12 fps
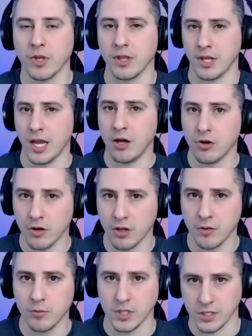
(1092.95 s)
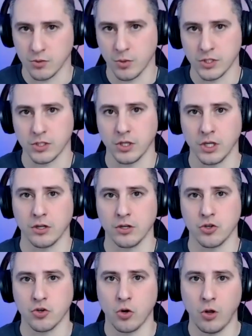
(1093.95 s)
And the algorithm is what's in
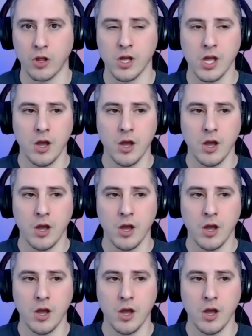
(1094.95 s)
control.